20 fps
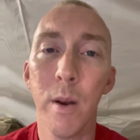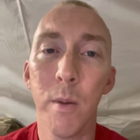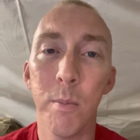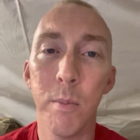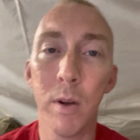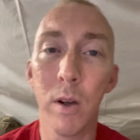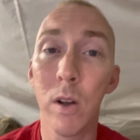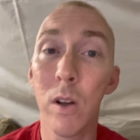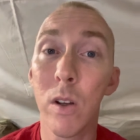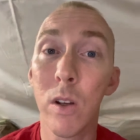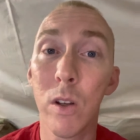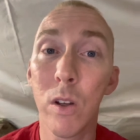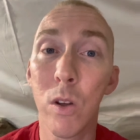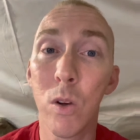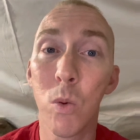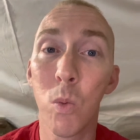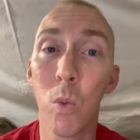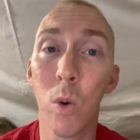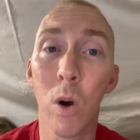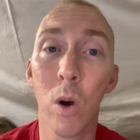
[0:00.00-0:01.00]
but
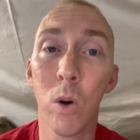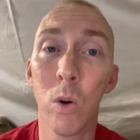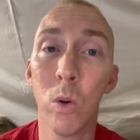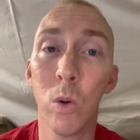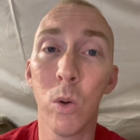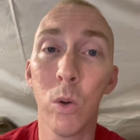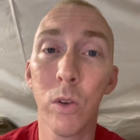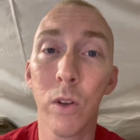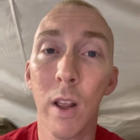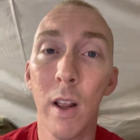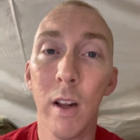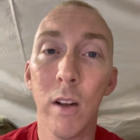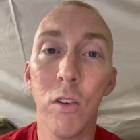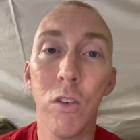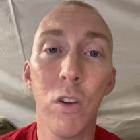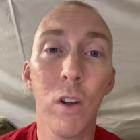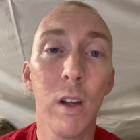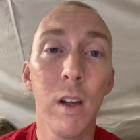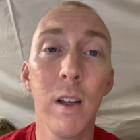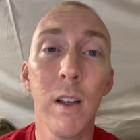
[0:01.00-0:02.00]
it won't
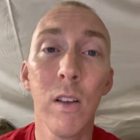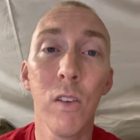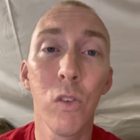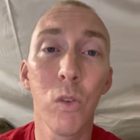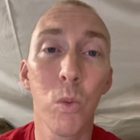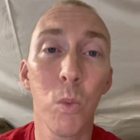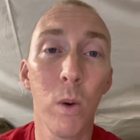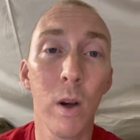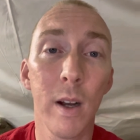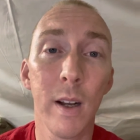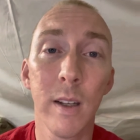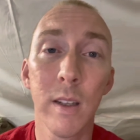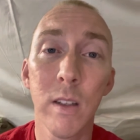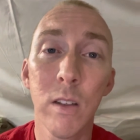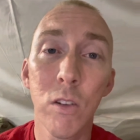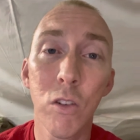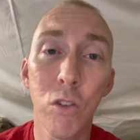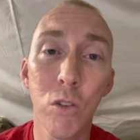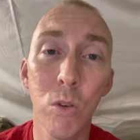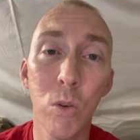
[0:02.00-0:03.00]
just
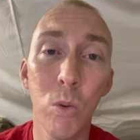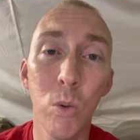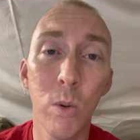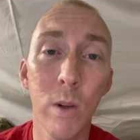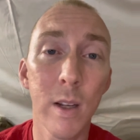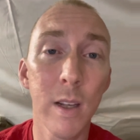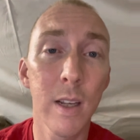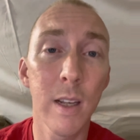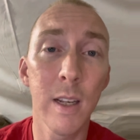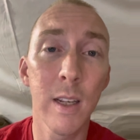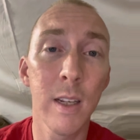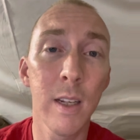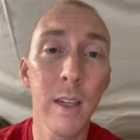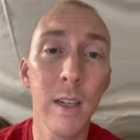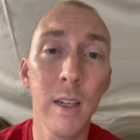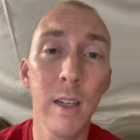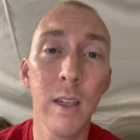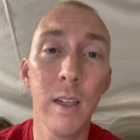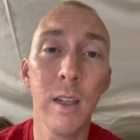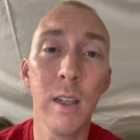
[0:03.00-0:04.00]
wash
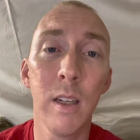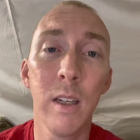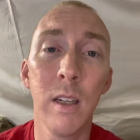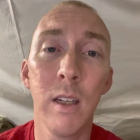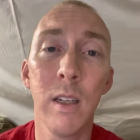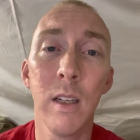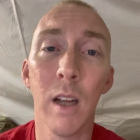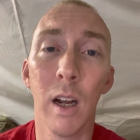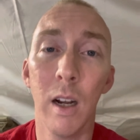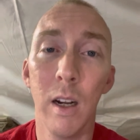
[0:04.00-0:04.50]
away.